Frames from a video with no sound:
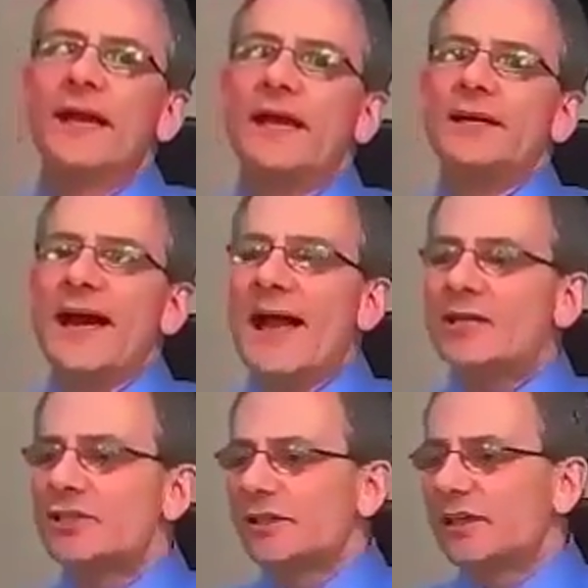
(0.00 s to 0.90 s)
and I
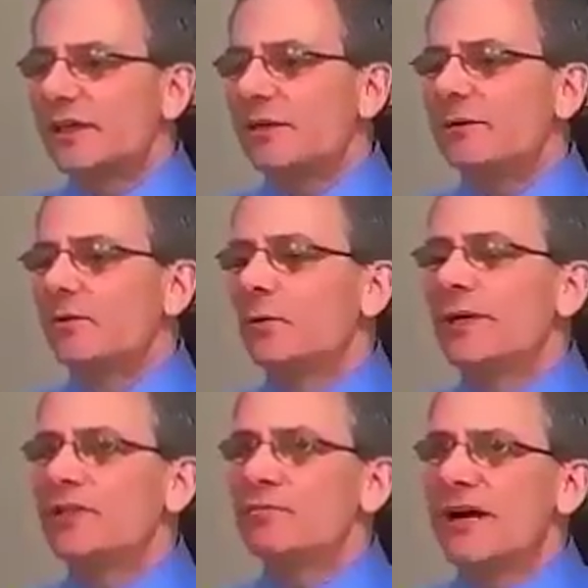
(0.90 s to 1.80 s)
actually
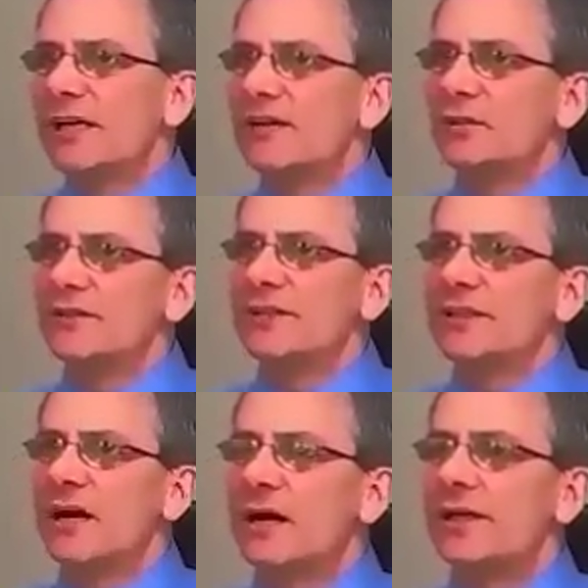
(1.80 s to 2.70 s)
reached my level of
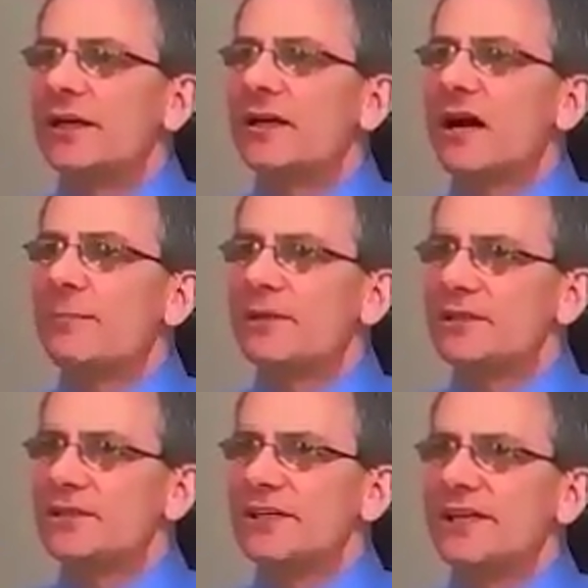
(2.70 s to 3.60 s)

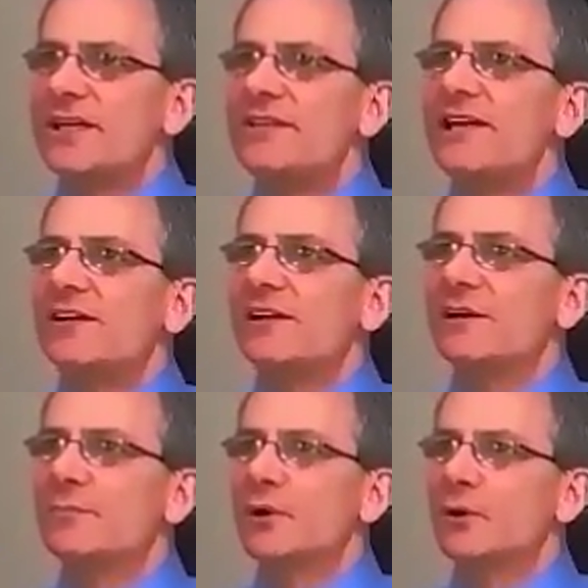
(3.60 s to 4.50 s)
incompetency in the
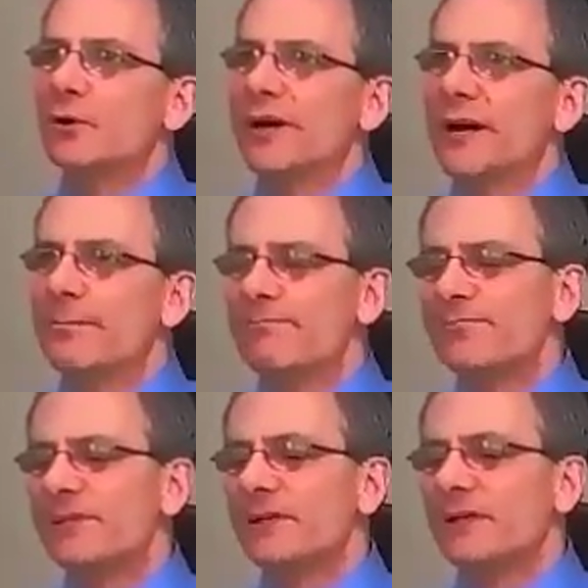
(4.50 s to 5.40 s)
LLM program,
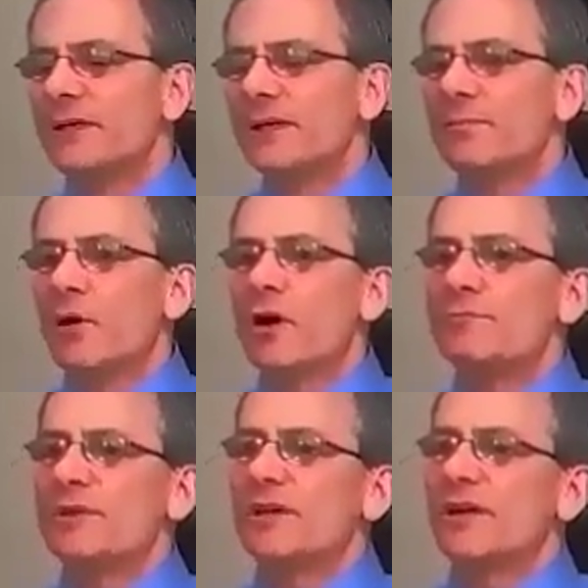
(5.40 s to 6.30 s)
in
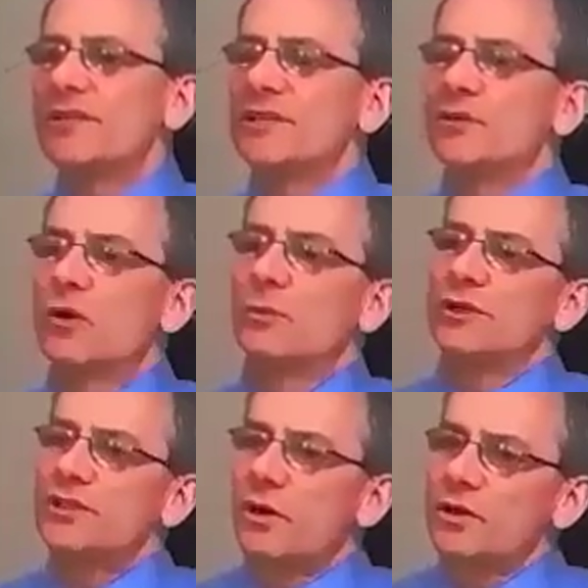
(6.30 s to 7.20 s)
part because it
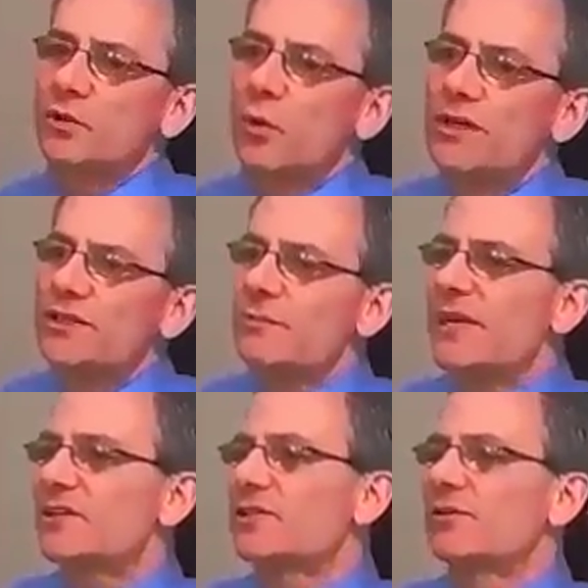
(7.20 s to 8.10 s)
normally starts one
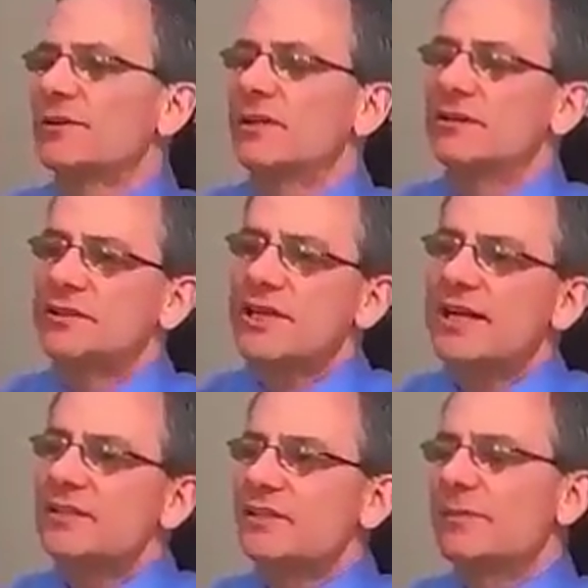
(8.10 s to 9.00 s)
semester and then the
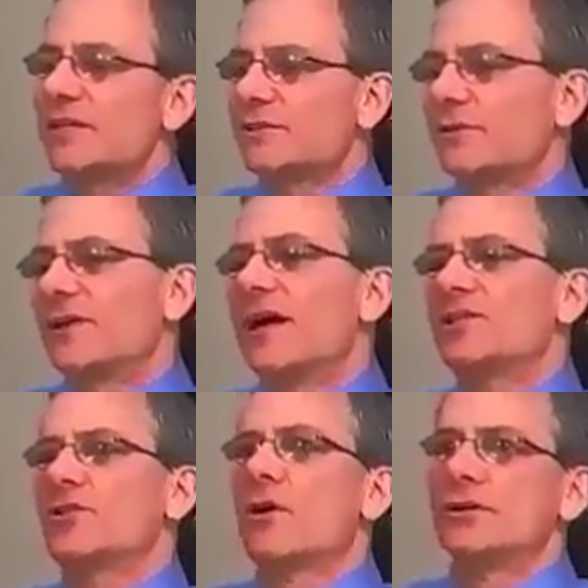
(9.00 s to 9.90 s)
second semester, and I
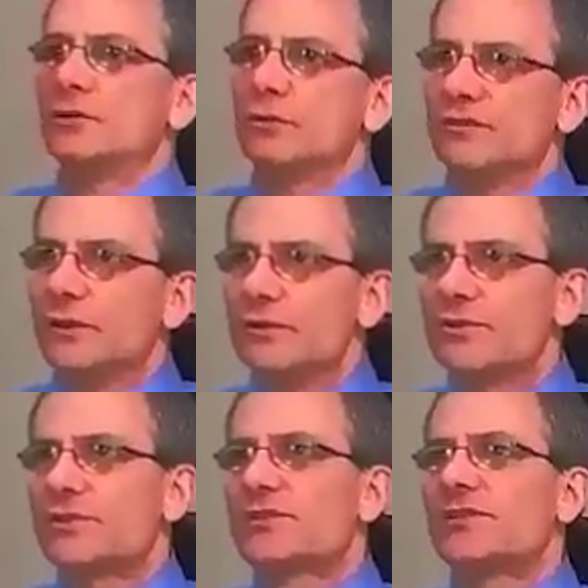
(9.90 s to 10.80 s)
started
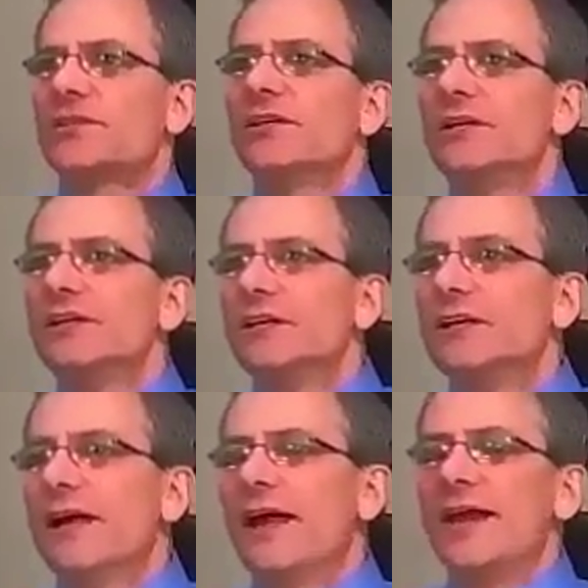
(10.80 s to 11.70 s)
reverse.
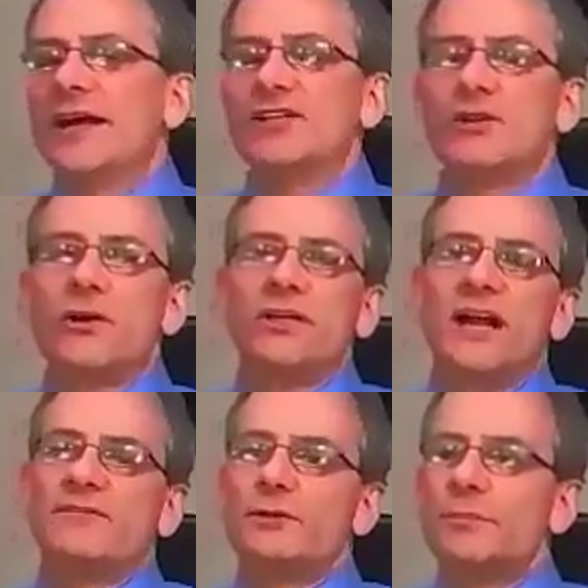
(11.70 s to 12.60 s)
And I started
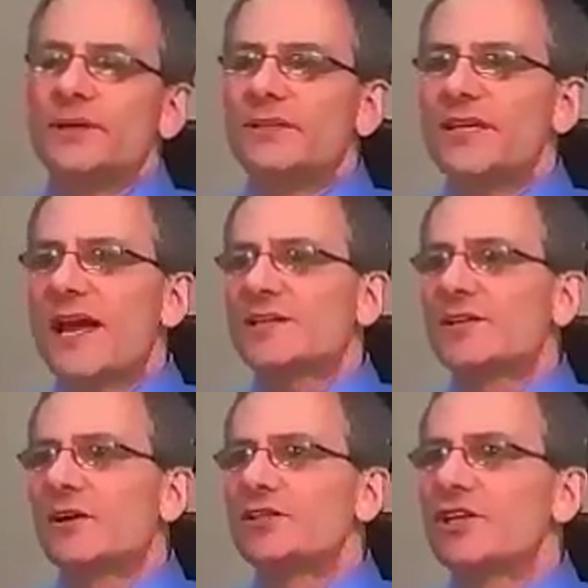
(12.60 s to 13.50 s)
after a big tax
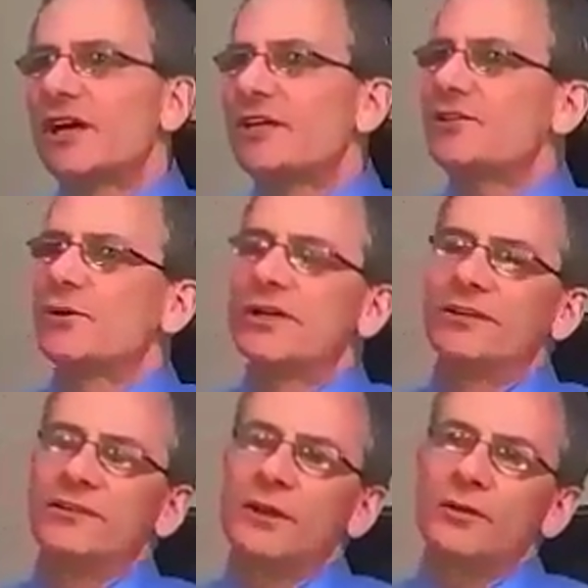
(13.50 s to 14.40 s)
law change, so I
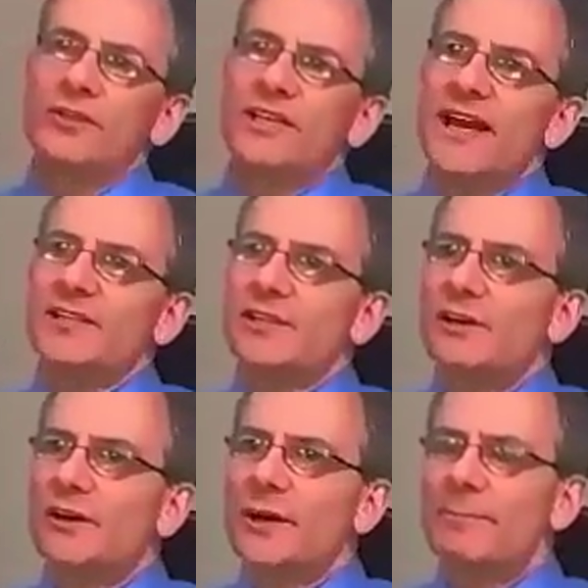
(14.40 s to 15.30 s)
didn't know the tax
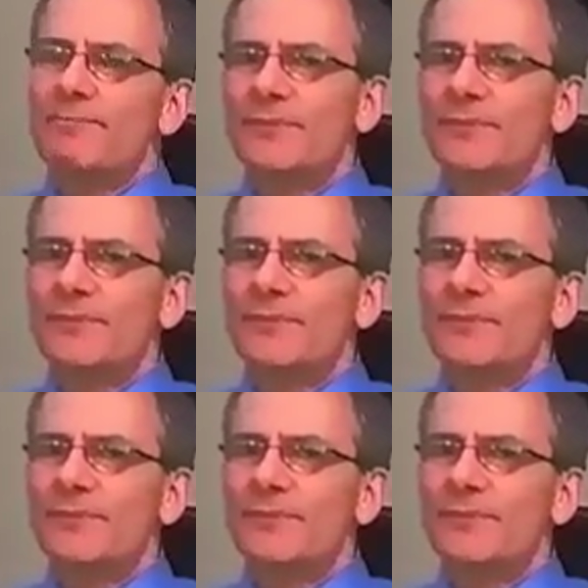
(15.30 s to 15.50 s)
law.